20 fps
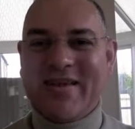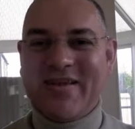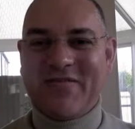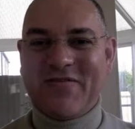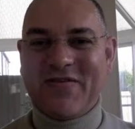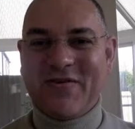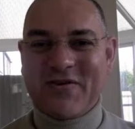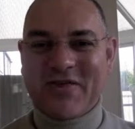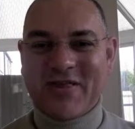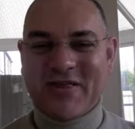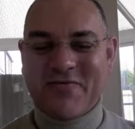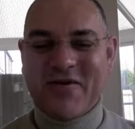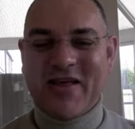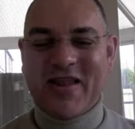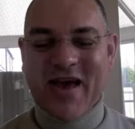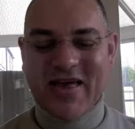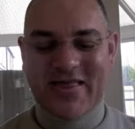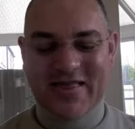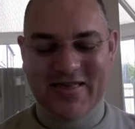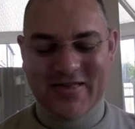It feels to me
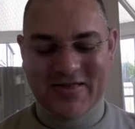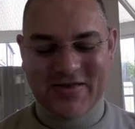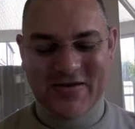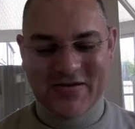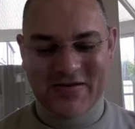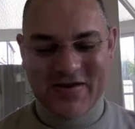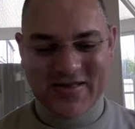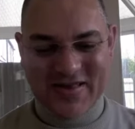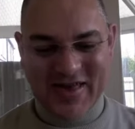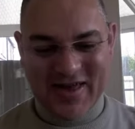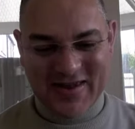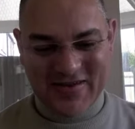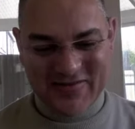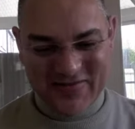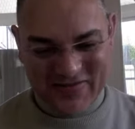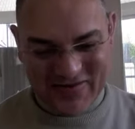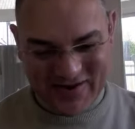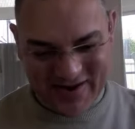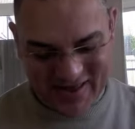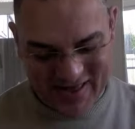like the story is kind
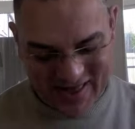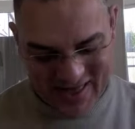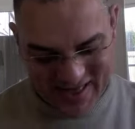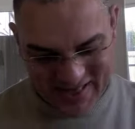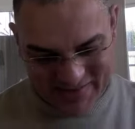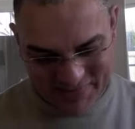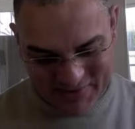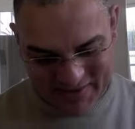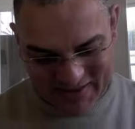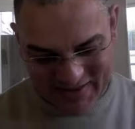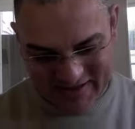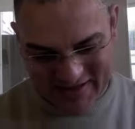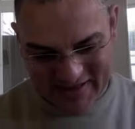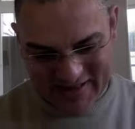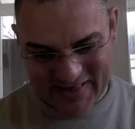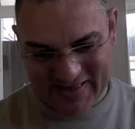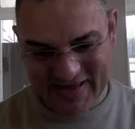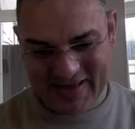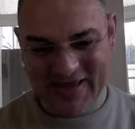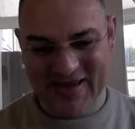of really
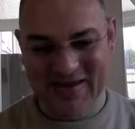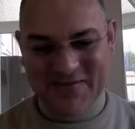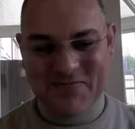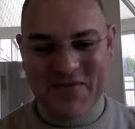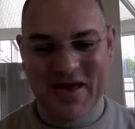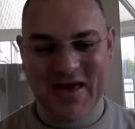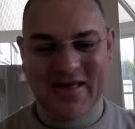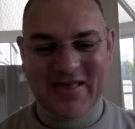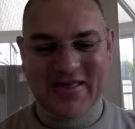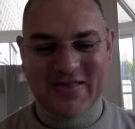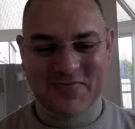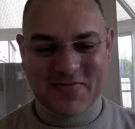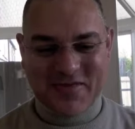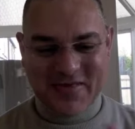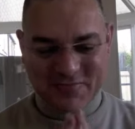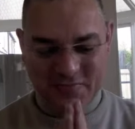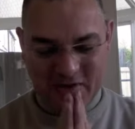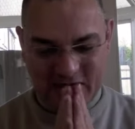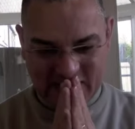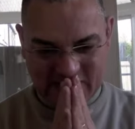beginning to kind of make some,
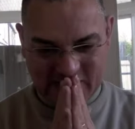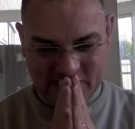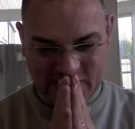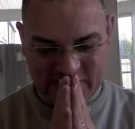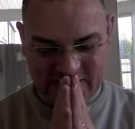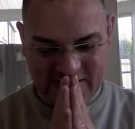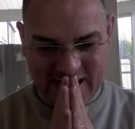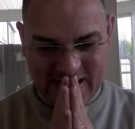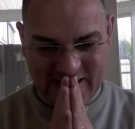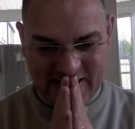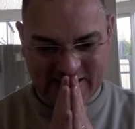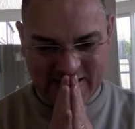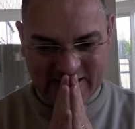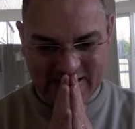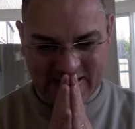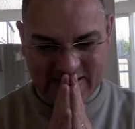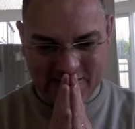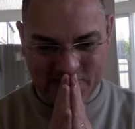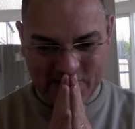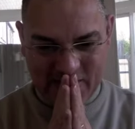make some
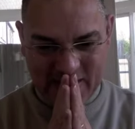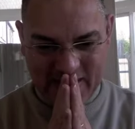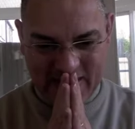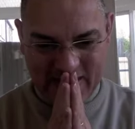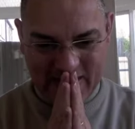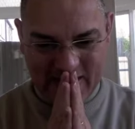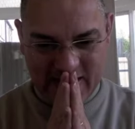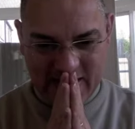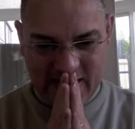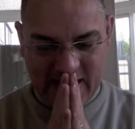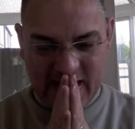sense to me.